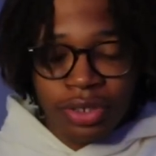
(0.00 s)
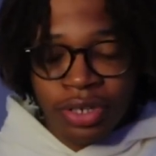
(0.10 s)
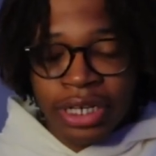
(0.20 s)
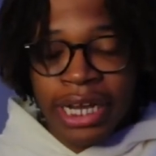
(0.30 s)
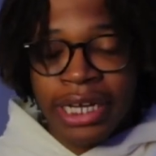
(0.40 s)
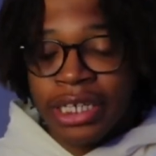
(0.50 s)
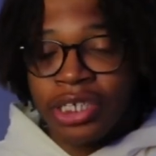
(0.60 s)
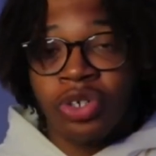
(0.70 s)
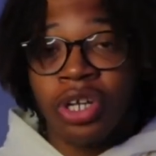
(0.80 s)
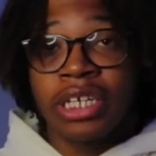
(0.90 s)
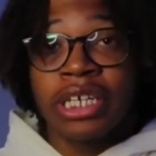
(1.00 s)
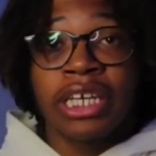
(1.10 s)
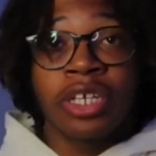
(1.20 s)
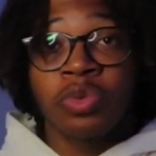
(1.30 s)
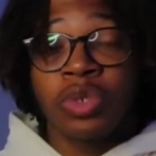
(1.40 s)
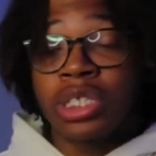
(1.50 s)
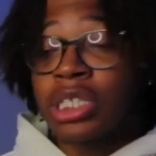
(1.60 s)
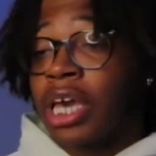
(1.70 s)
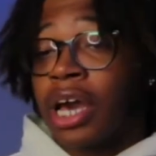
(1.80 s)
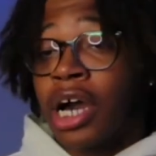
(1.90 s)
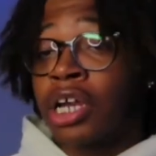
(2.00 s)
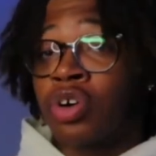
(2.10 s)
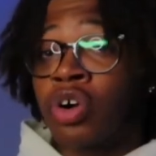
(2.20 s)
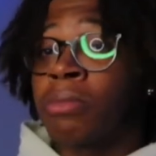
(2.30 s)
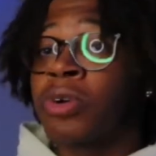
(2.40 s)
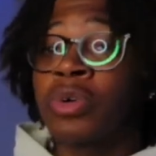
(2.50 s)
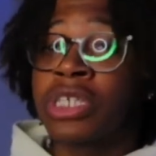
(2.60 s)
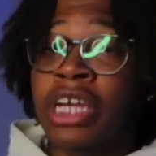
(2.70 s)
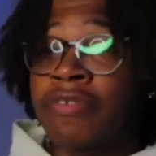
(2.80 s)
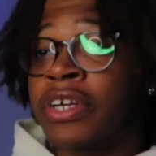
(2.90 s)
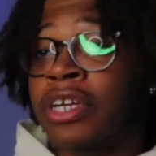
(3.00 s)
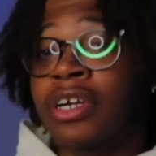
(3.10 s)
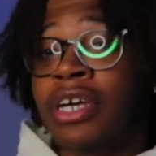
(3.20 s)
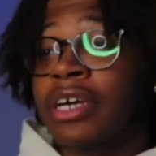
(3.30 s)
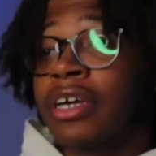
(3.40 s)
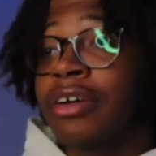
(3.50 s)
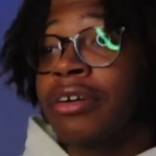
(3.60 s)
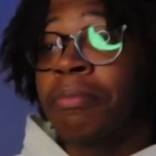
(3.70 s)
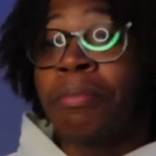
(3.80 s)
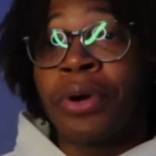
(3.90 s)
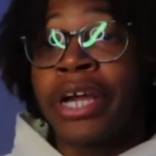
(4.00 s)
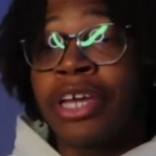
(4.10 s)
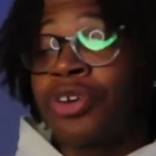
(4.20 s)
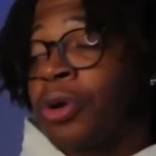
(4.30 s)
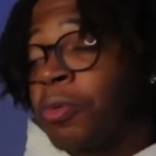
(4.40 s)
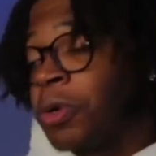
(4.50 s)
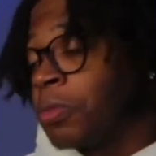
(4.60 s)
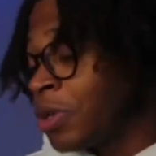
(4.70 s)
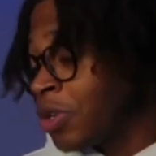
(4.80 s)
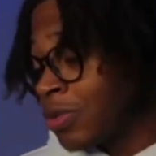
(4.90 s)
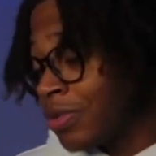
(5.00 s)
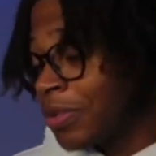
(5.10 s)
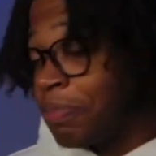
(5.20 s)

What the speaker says: Y'all gotta get y'all Adidas ones, Under Armour, whichever brand y'all want, bro.